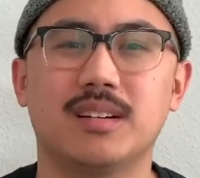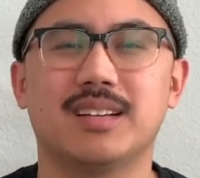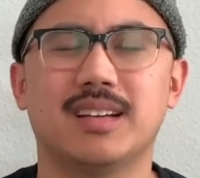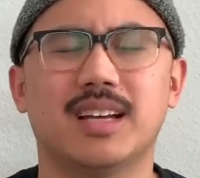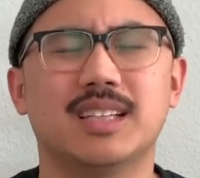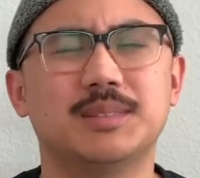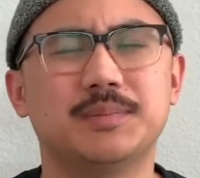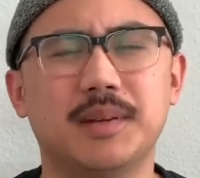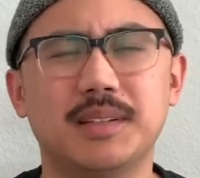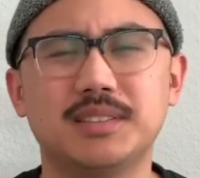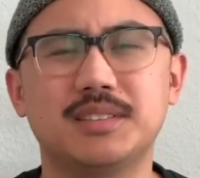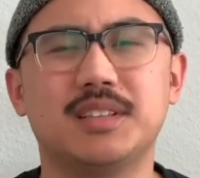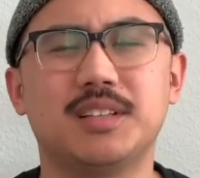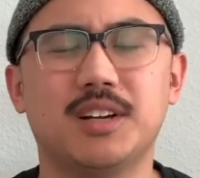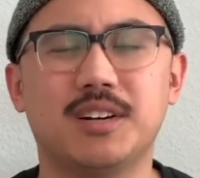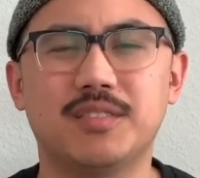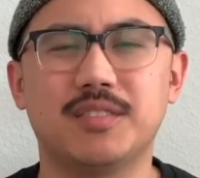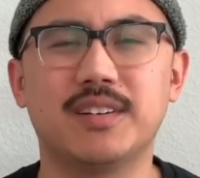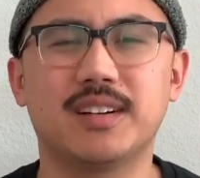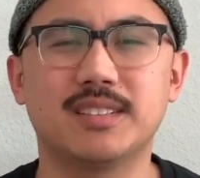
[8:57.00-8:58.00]
Especially
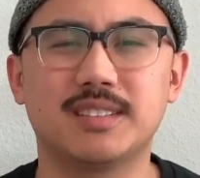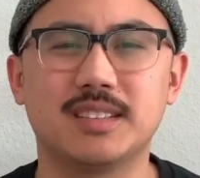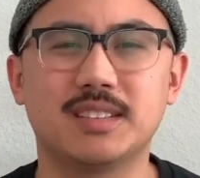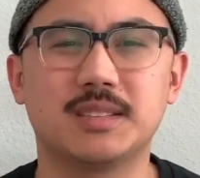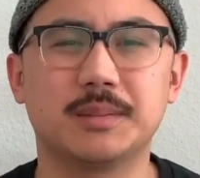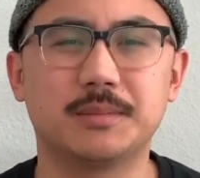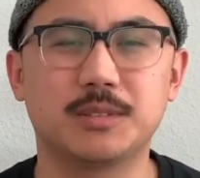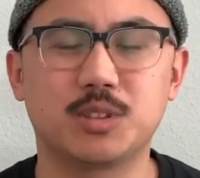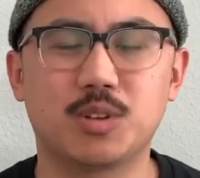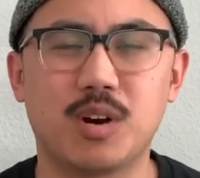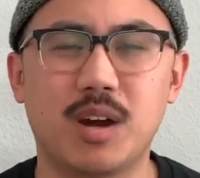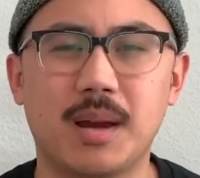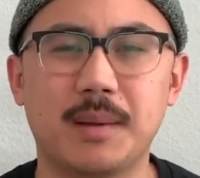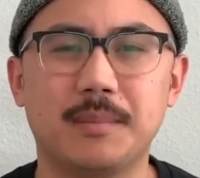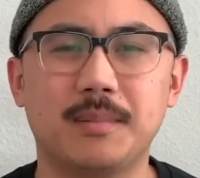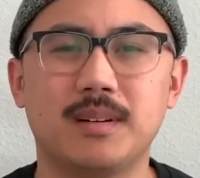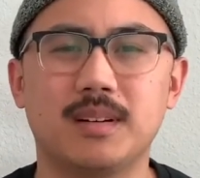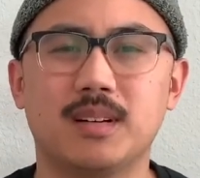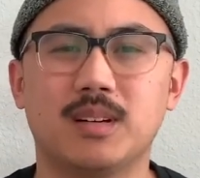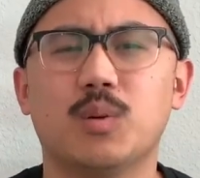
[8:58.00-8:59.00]
don't forget to
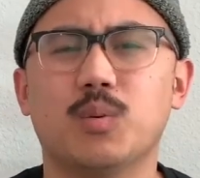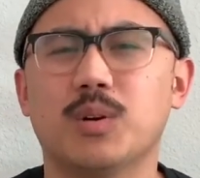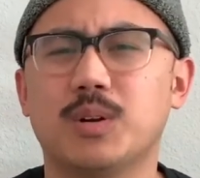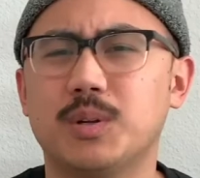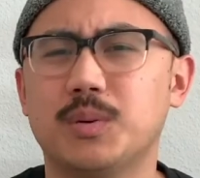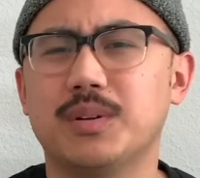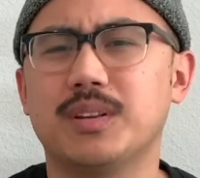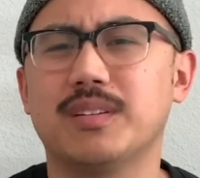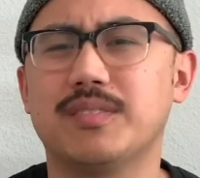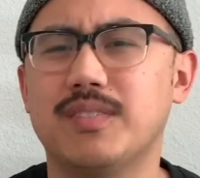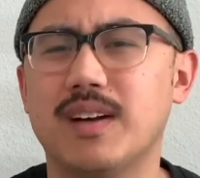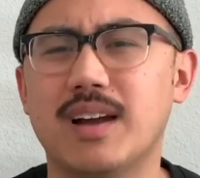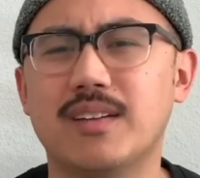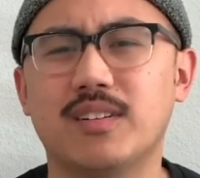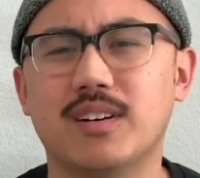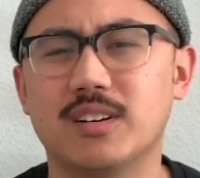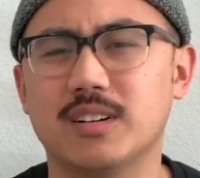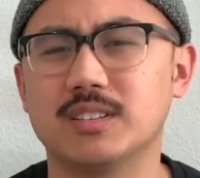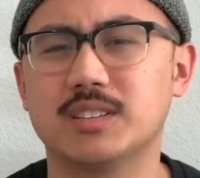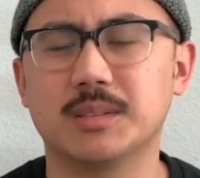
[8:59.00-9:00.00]
subscribe. We're doing the
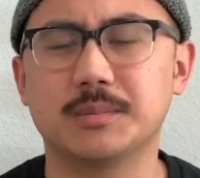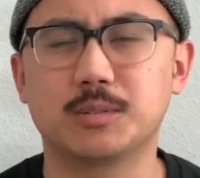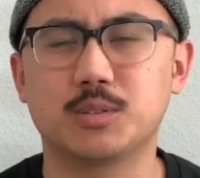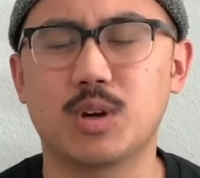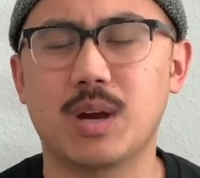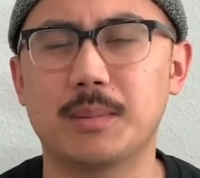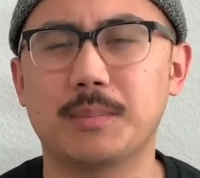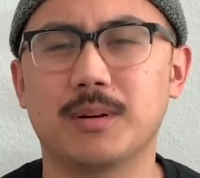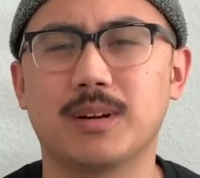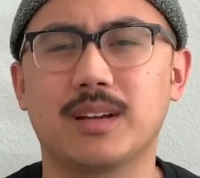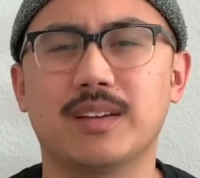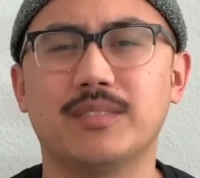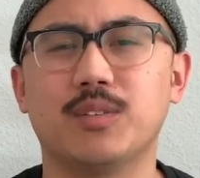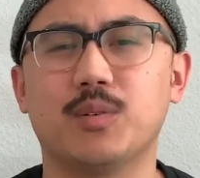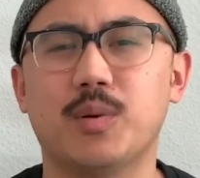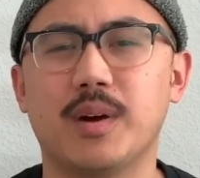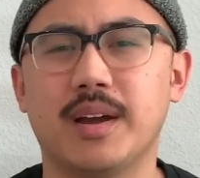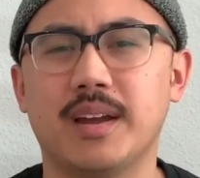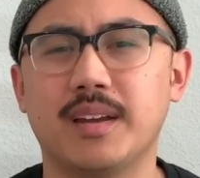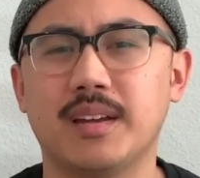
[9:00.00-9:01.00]
500 subscriber
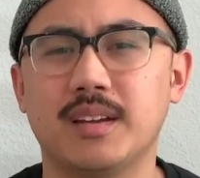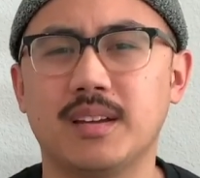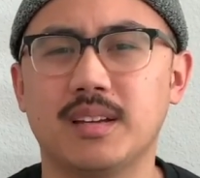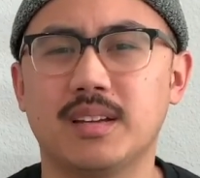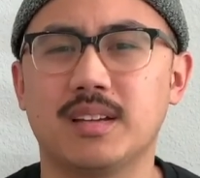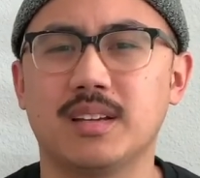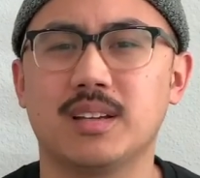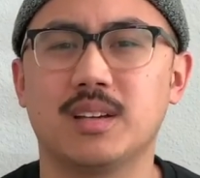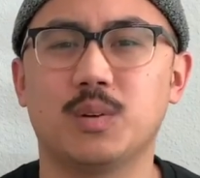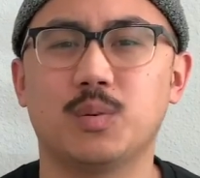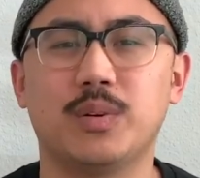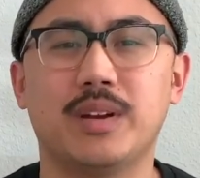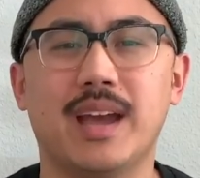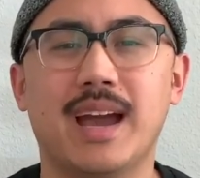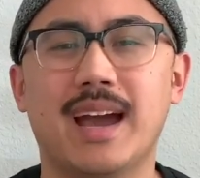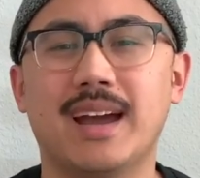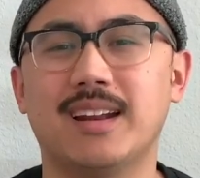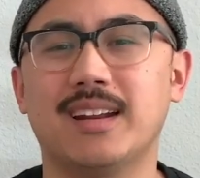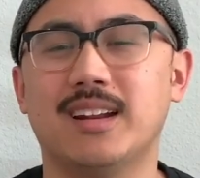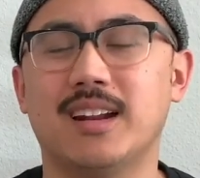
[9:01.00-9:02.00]
giveaway. We
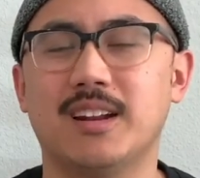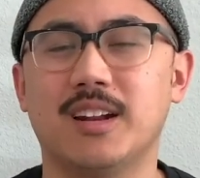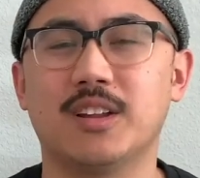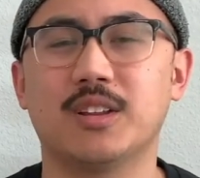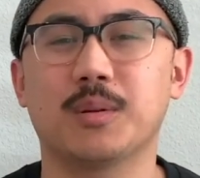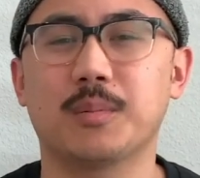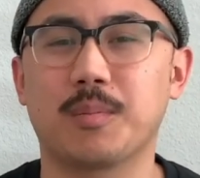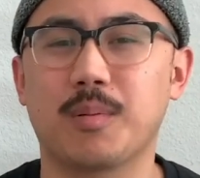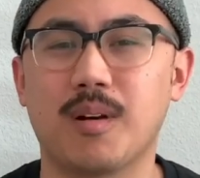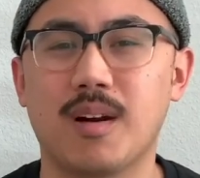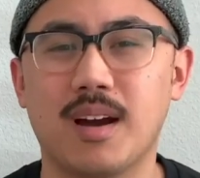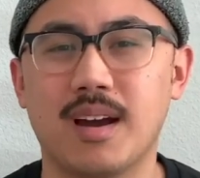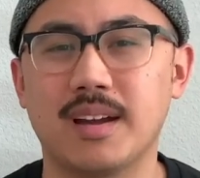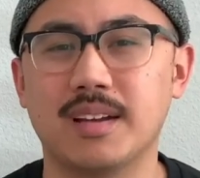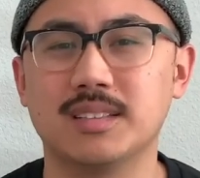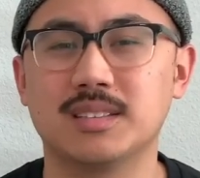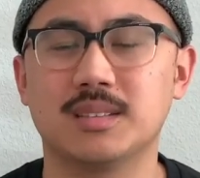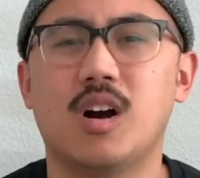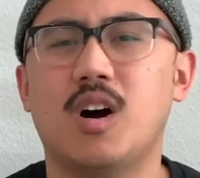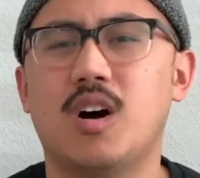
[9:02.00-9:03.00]
added another
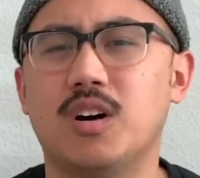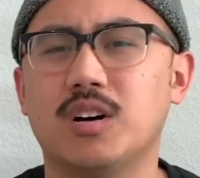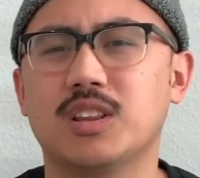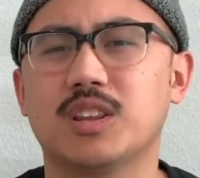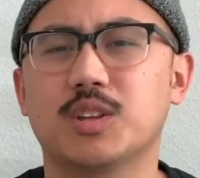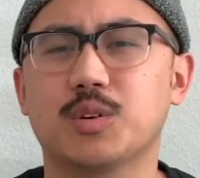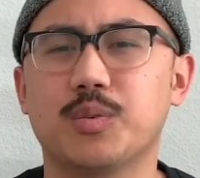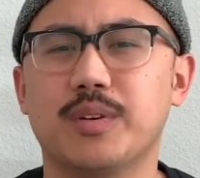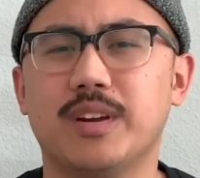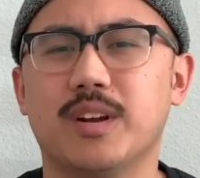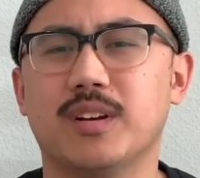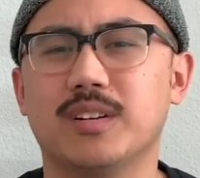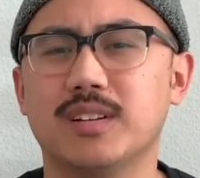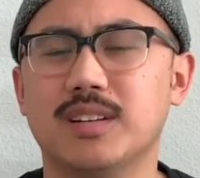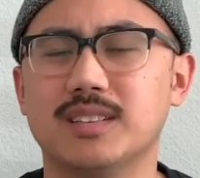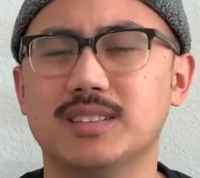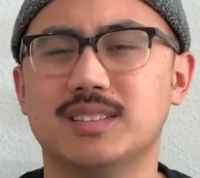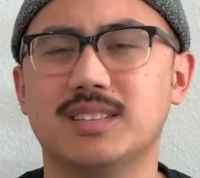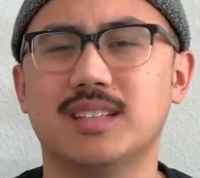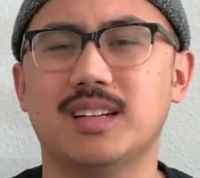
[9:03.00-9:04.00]
prize. All 3 are
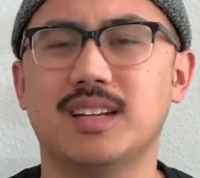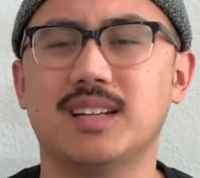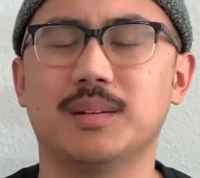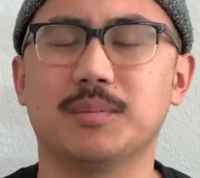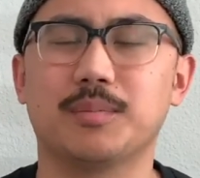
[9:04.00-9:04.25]
listed in the